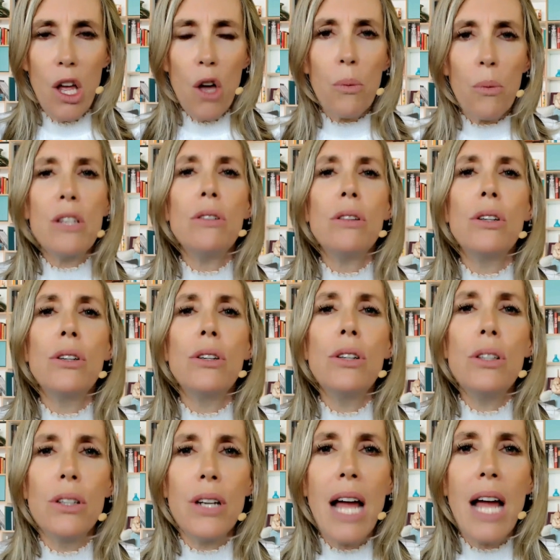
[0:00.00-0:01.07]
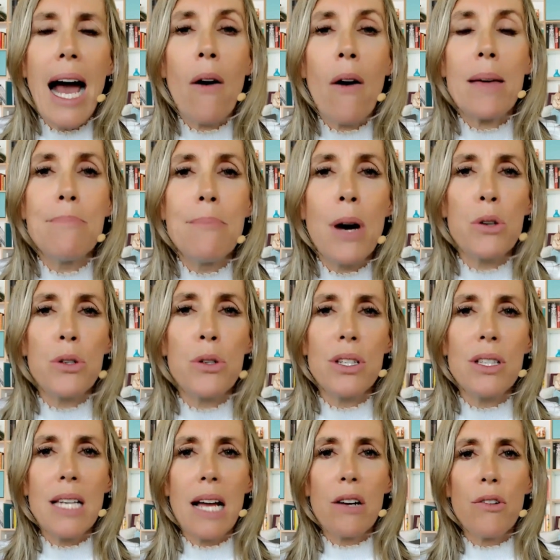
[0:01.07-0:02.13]
When you learn how
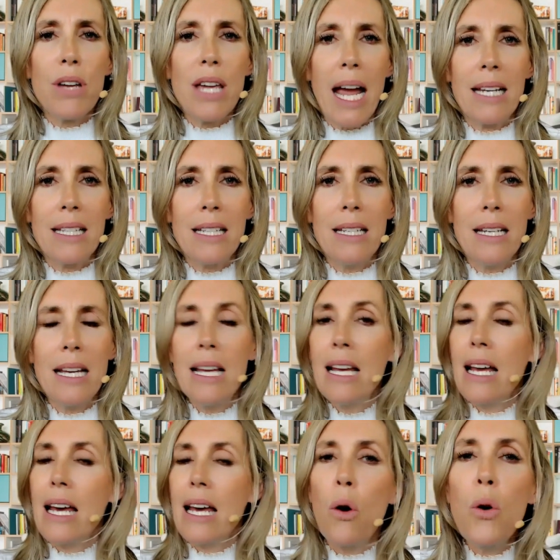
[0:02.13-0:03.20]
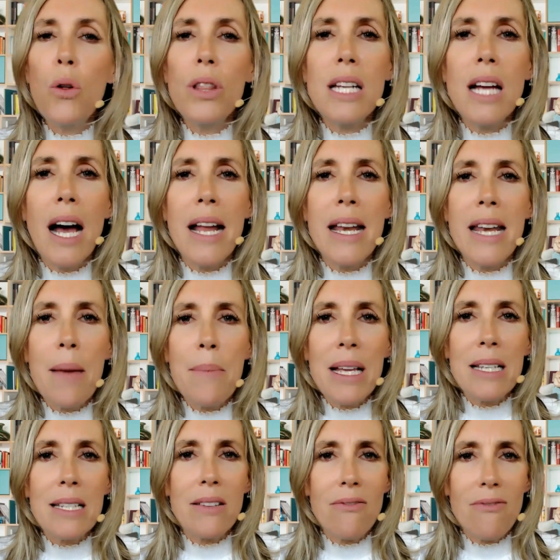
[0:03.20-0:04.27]
emotions are created and all the
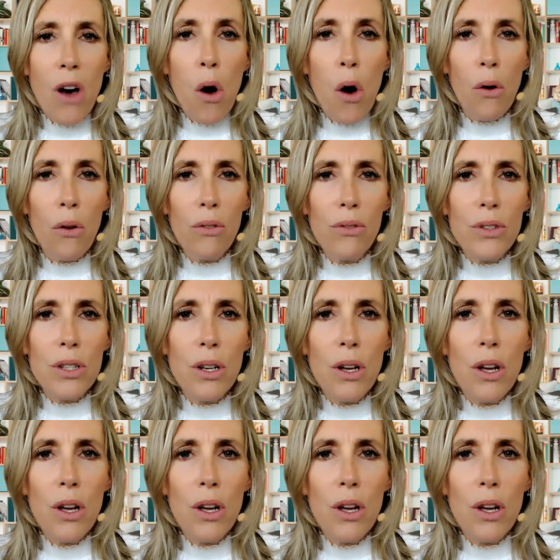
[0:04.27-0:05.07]
dynamics involved,